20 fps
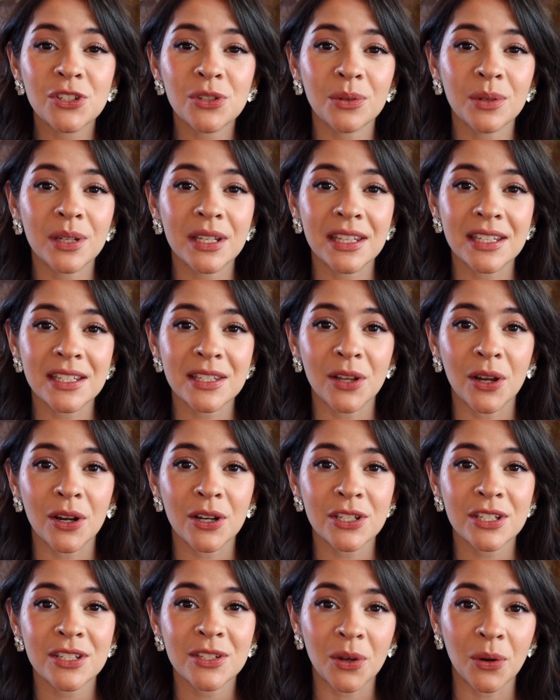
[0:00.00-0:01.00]
jewelry this
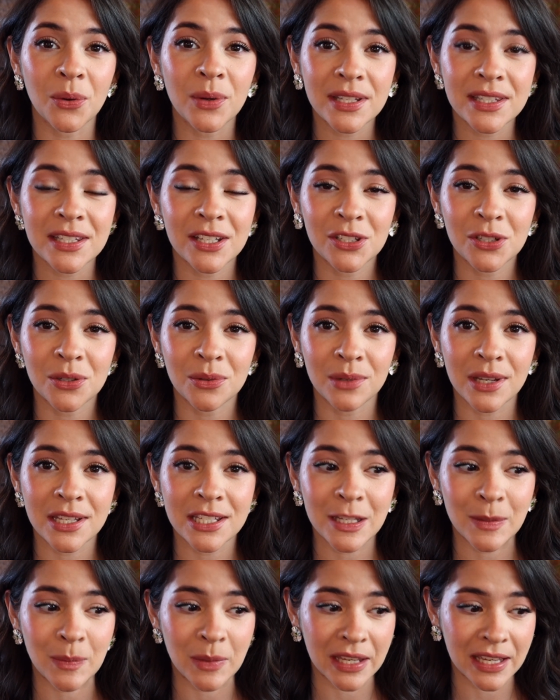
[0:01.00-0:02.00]
large is always such a
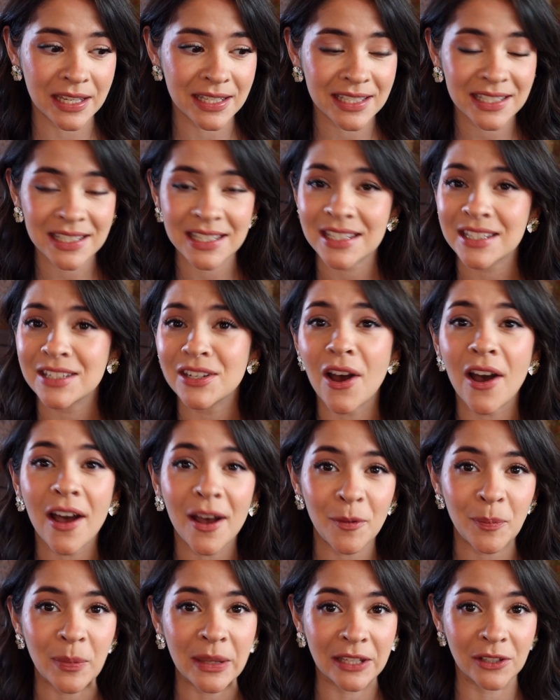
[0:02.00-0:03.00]
risk because it does not
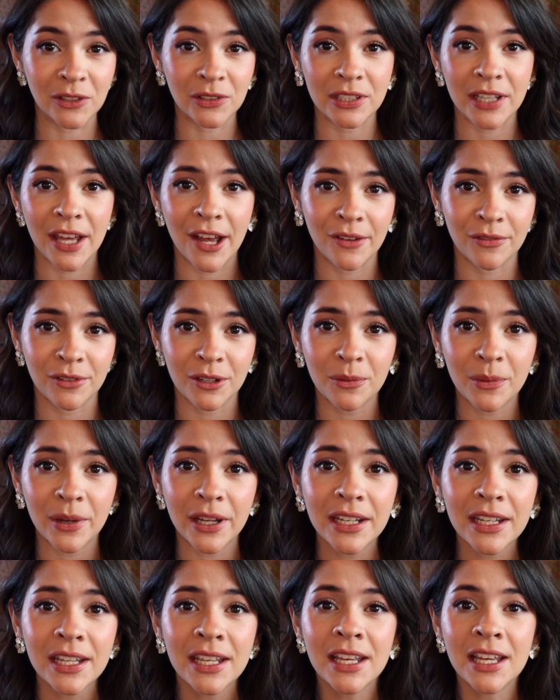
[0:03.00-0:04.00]
appeal to
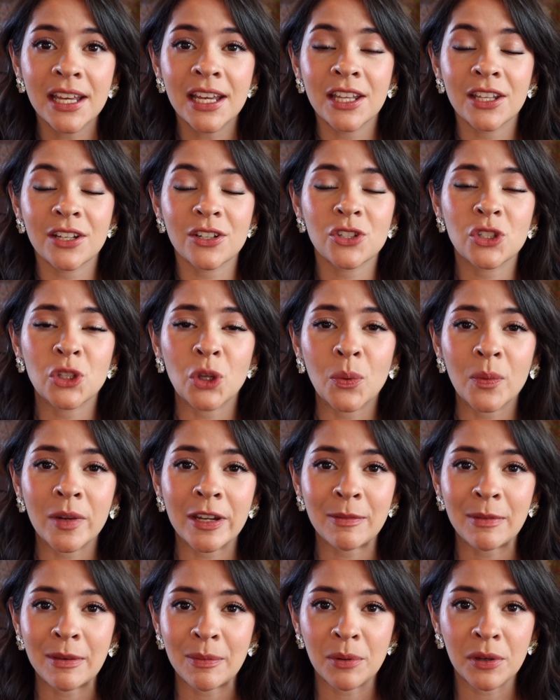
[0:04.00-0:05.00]
everyone. There's so
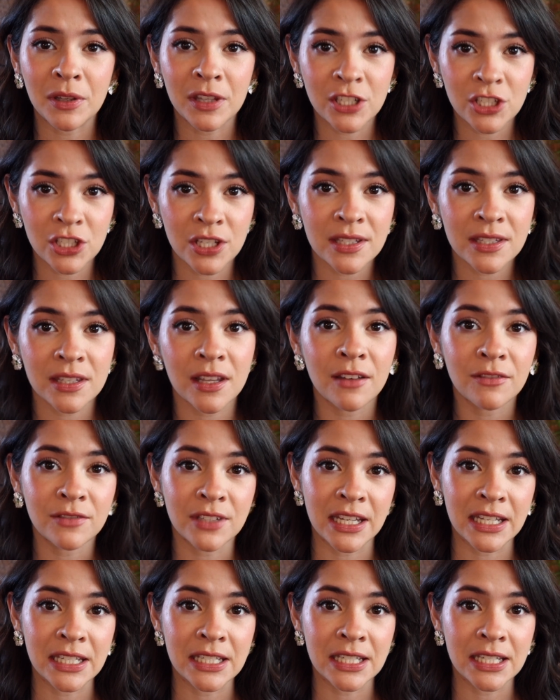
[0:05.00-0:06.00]
many people that just love
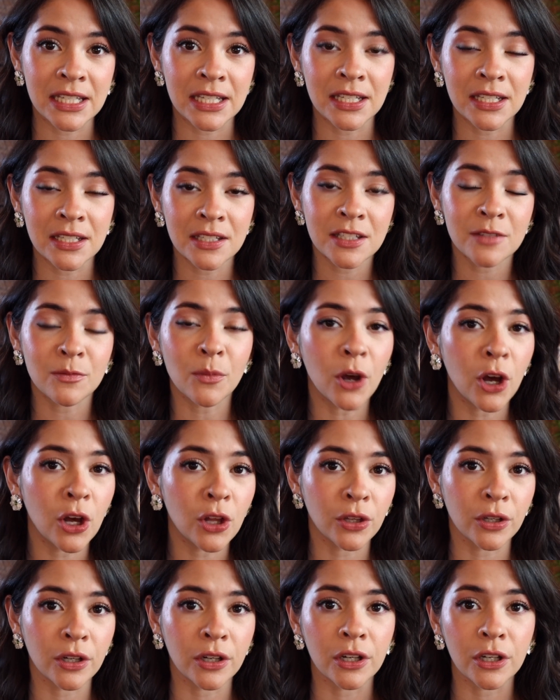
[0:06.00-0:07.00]
dainty,
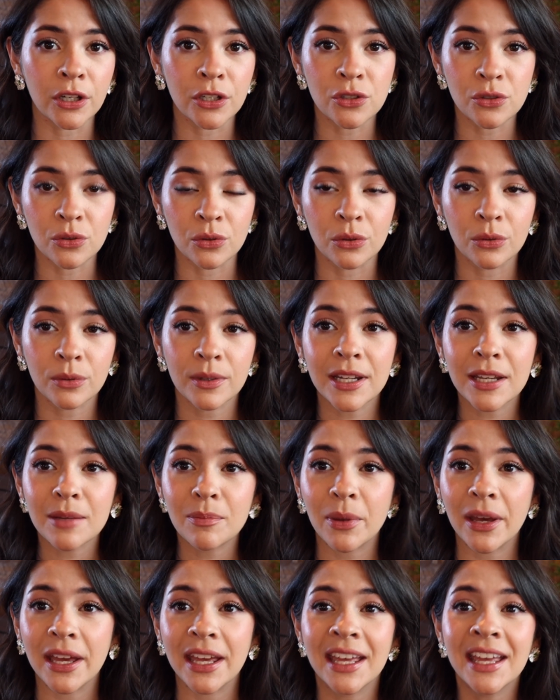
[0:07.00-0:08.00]
smaller jewelry,
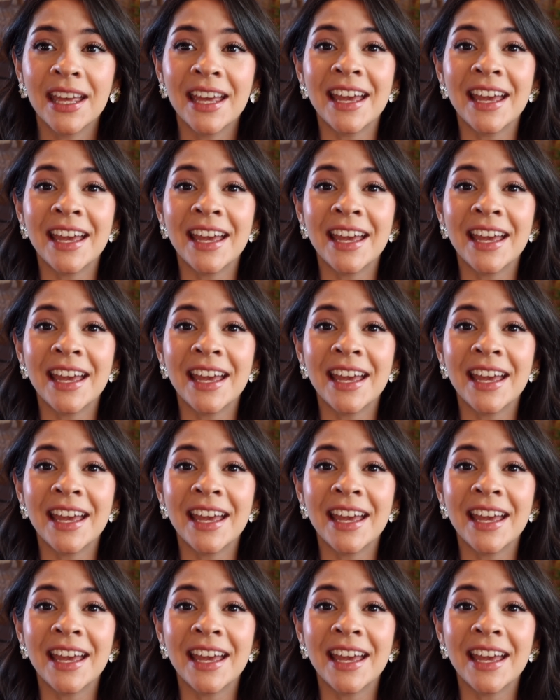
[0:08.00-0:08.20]
but